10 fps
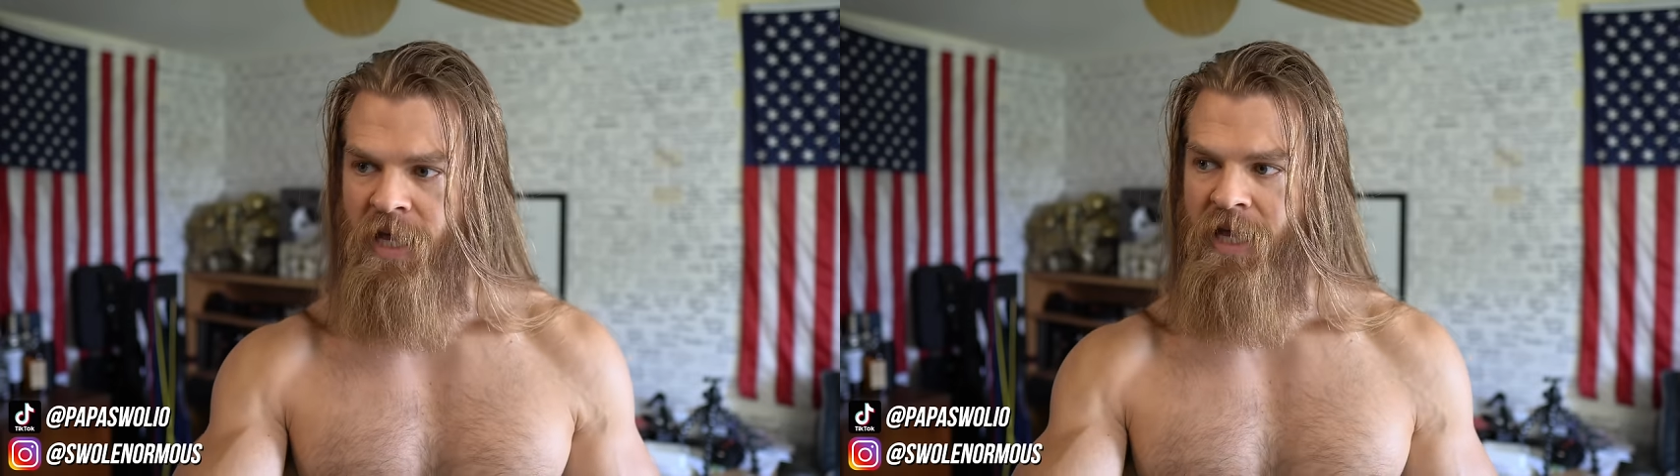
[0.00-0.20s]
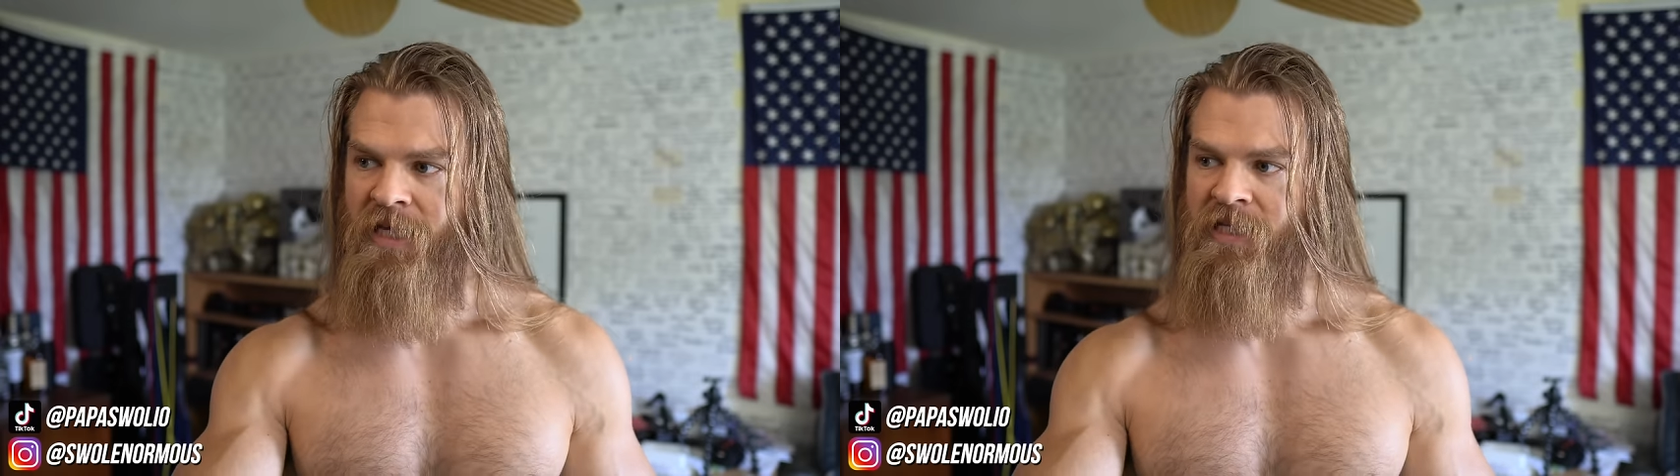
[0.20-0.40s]

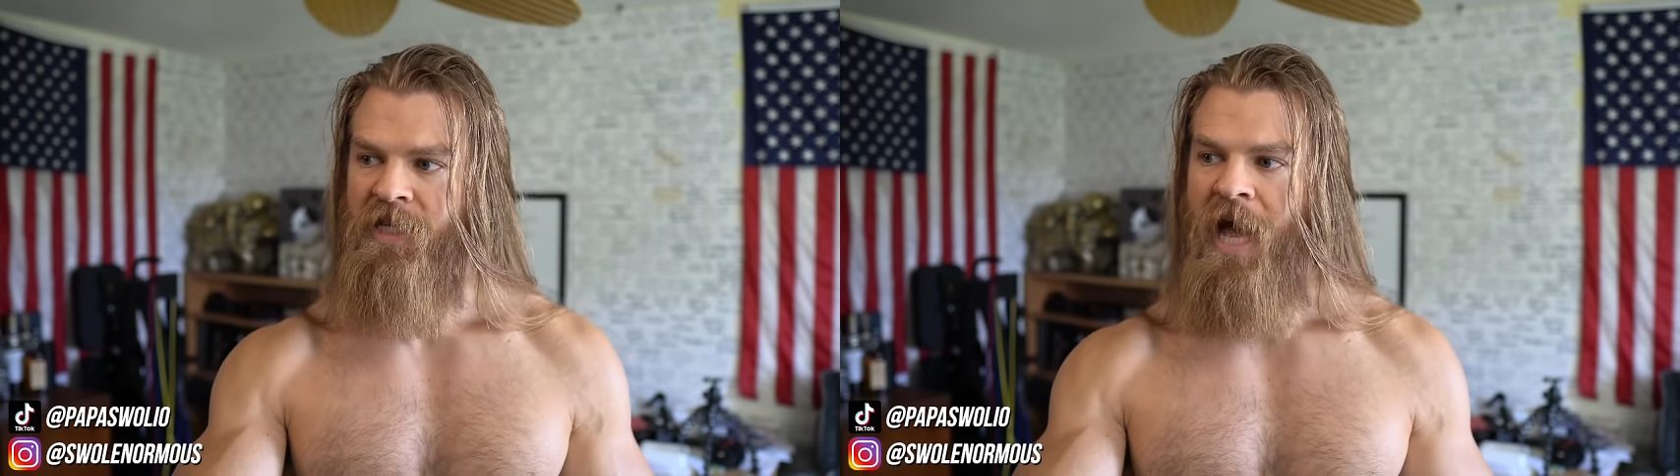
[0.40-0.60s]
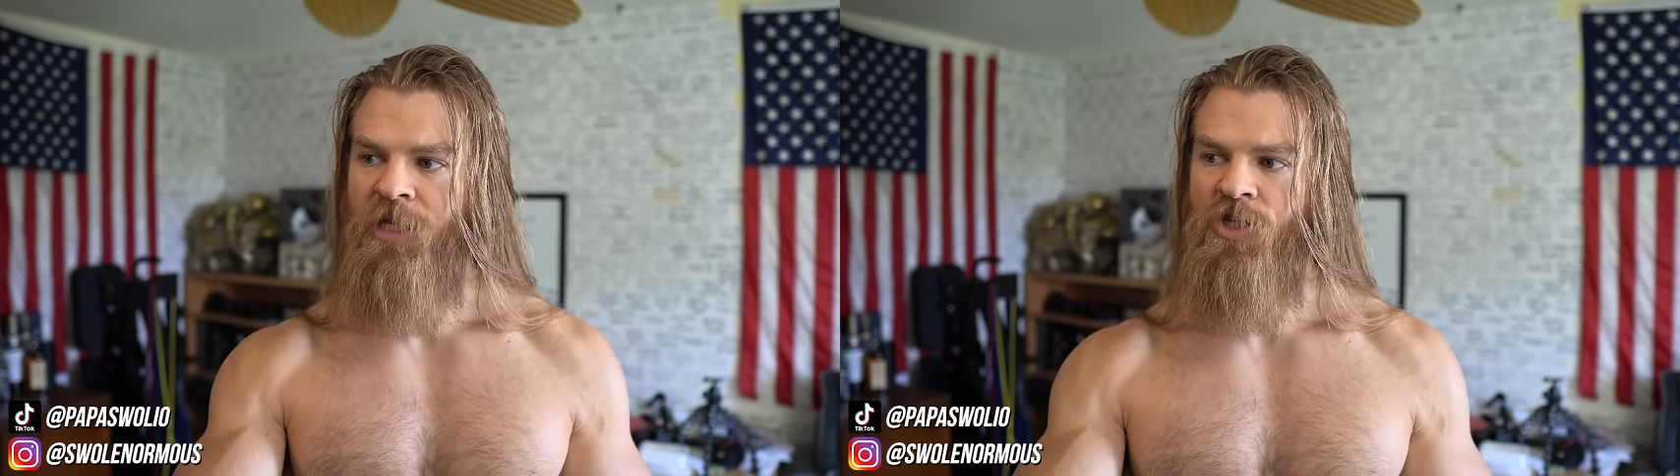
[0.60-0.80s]
is
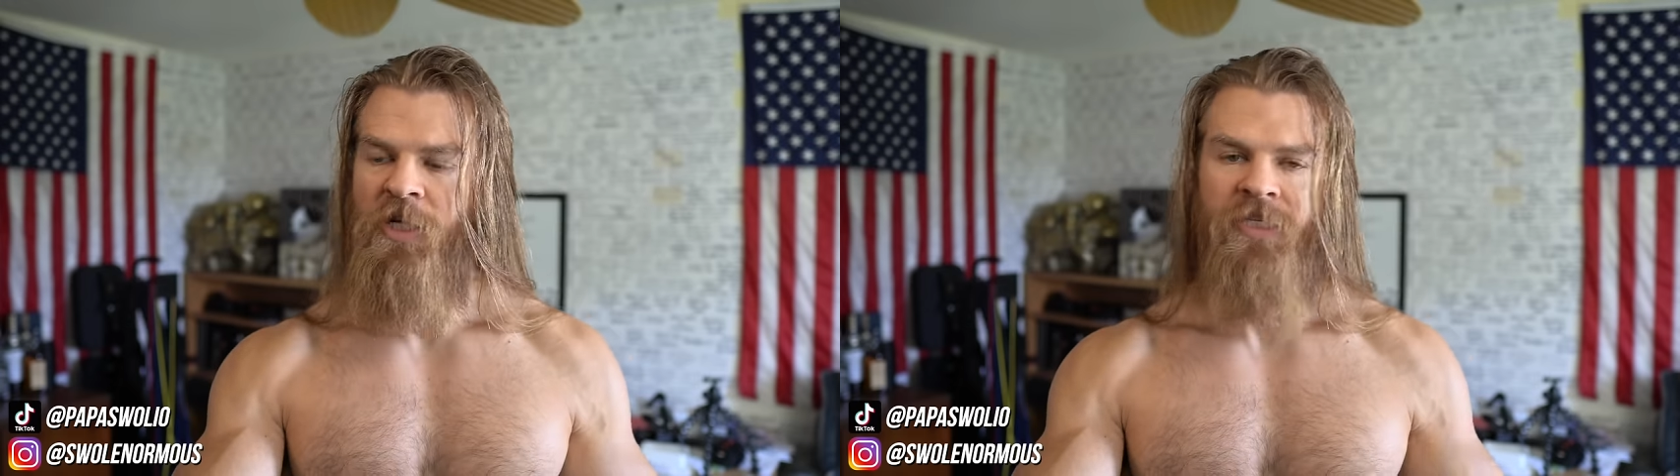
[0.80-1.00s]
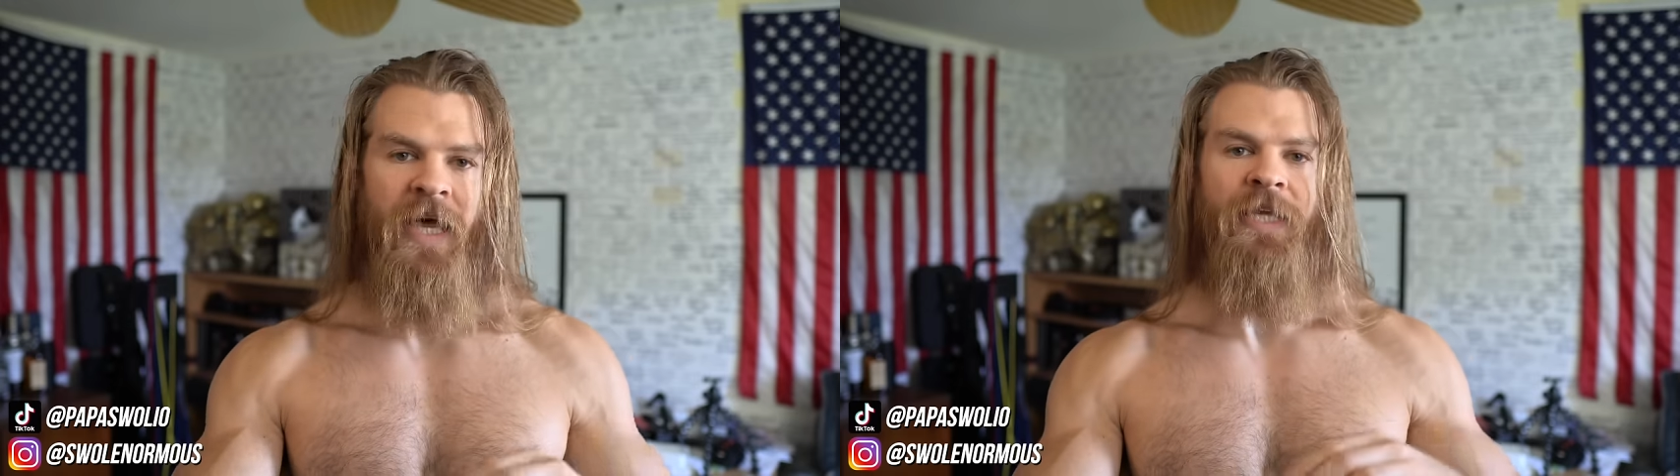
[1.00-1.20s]
not
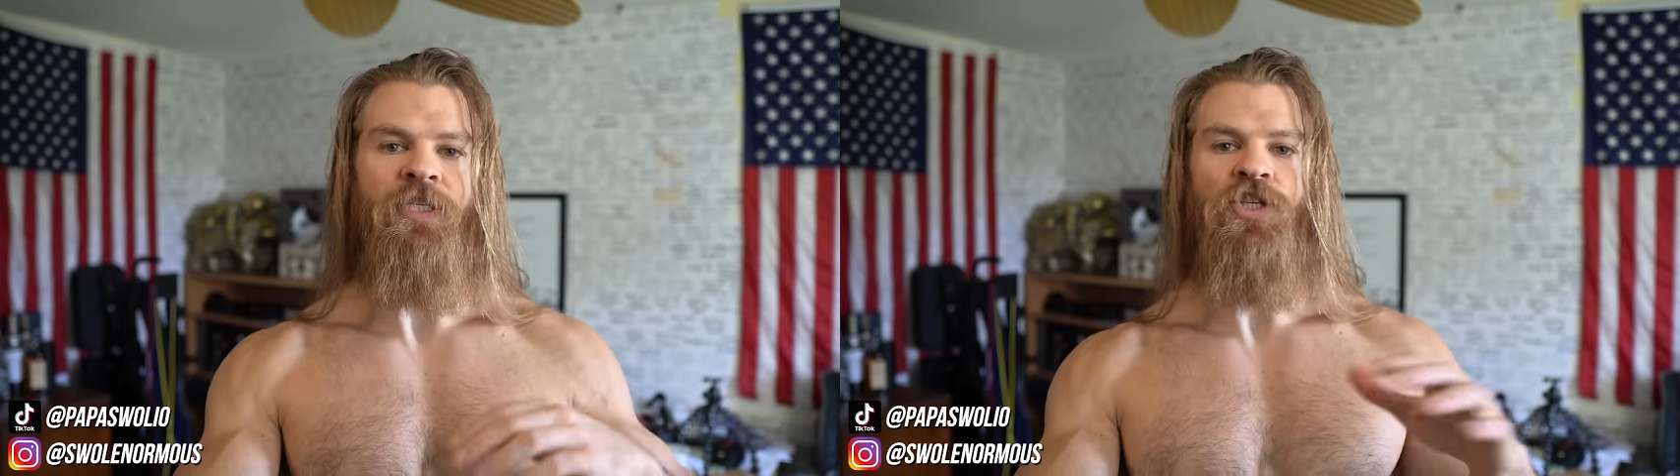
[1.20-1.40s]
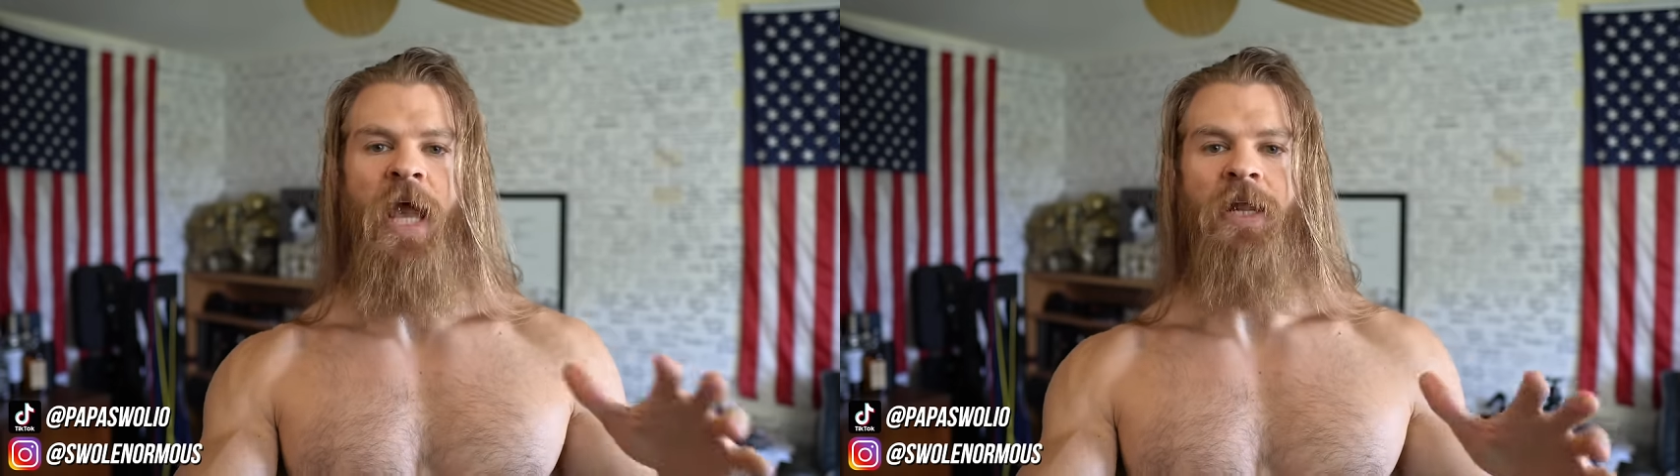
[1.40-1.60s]
just that his
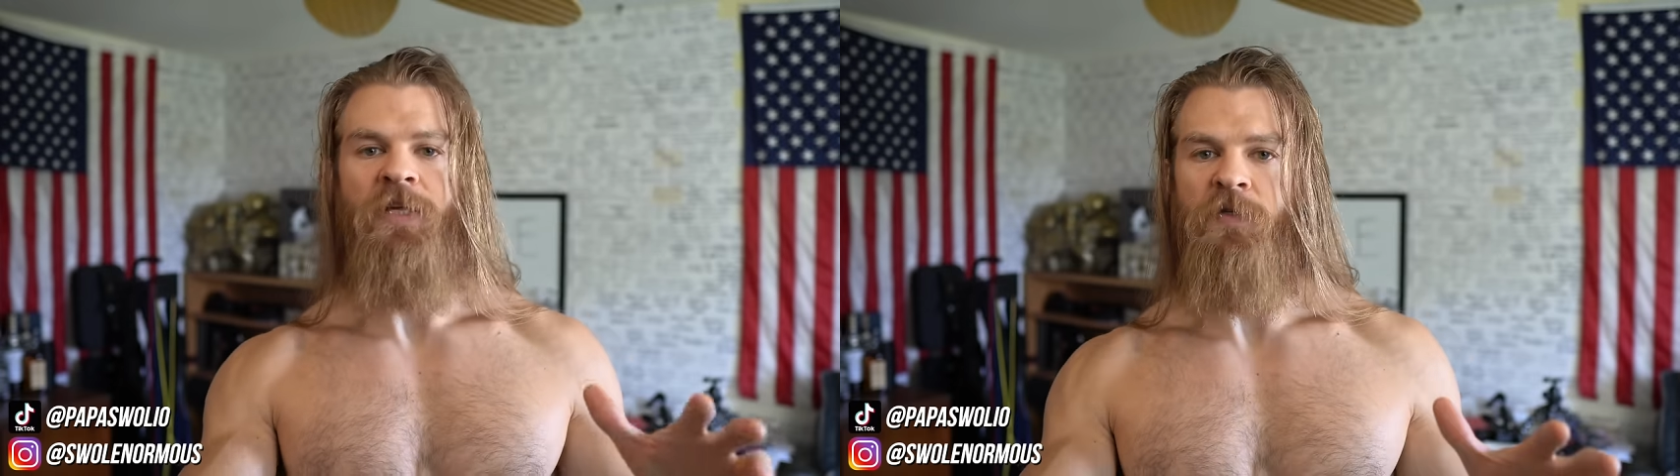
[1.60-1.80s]
channel